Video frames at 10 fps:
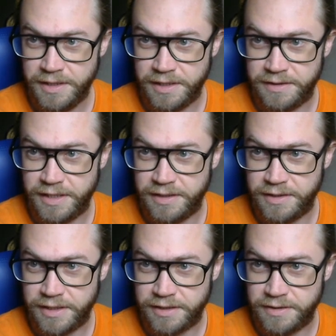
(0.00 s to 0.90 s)
and then
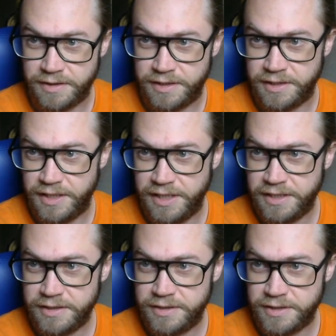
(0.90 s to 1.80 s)
I can
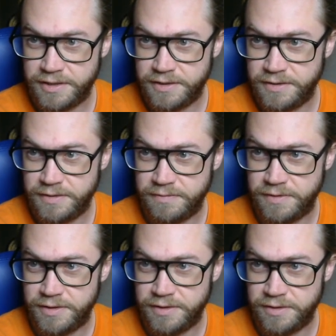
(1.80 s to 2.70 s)
connect.
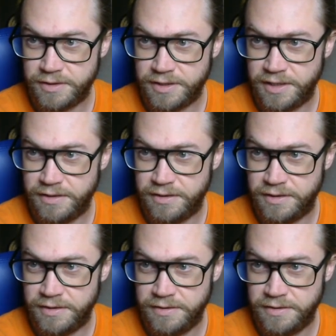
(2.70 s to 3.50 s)
Let's get the